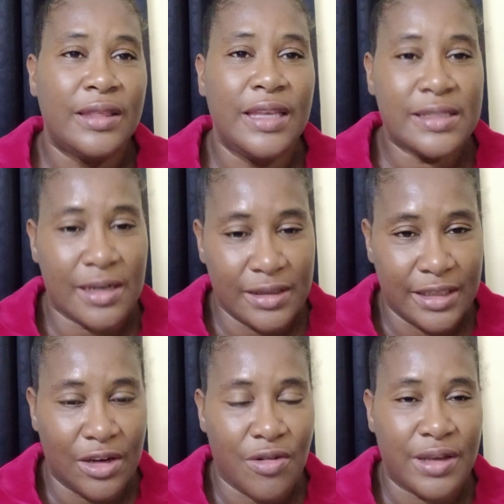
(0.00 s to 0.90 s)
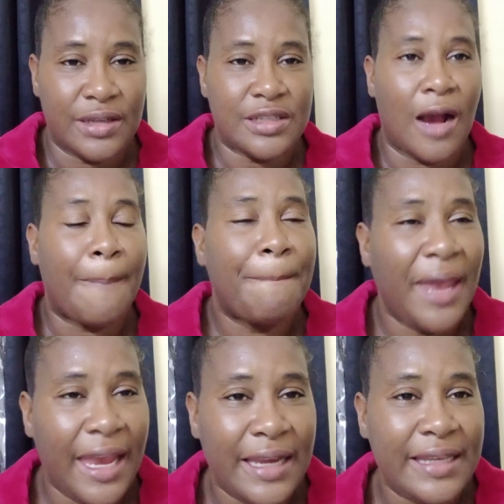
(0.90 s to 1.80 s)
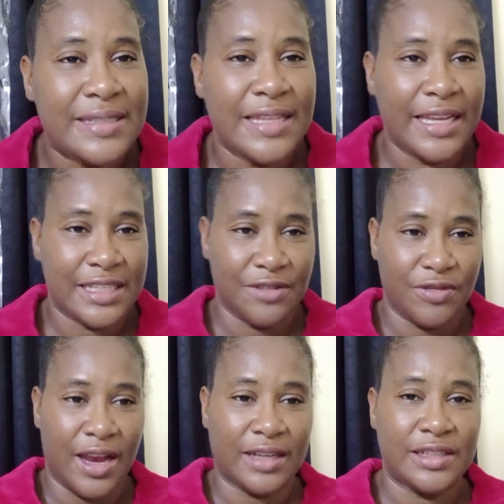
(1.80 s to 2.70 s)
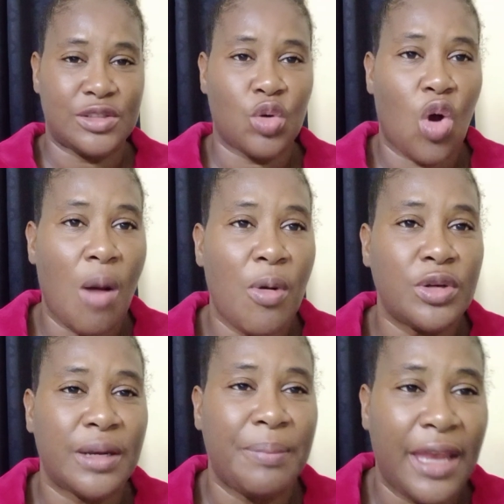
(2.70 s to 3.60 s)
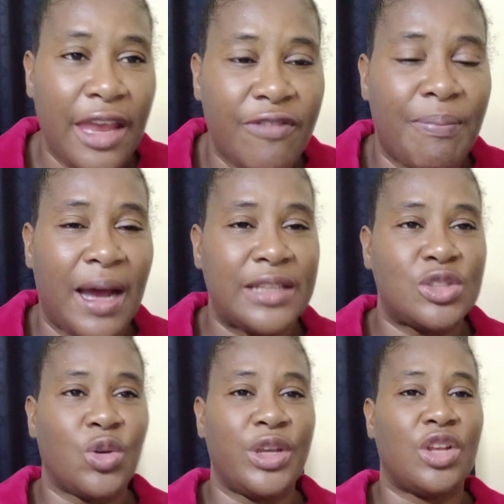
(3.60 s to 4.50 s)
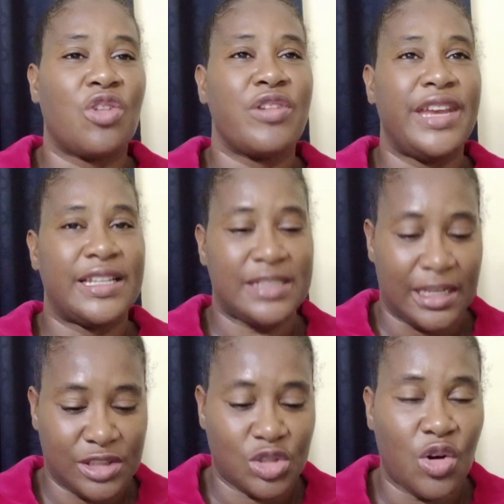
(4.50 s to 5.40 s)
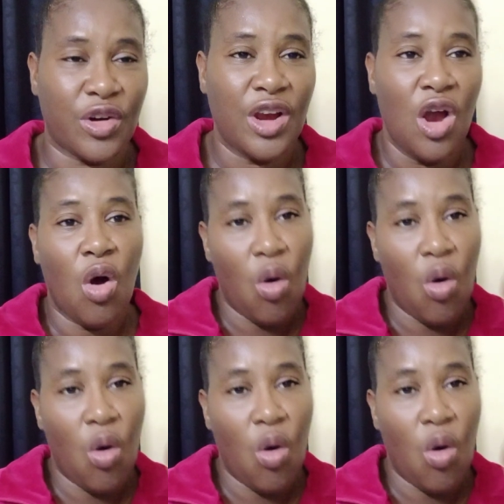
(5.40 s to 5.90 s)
these content creators are paying these negative reactors to come out and behave bad, so it creates a stir,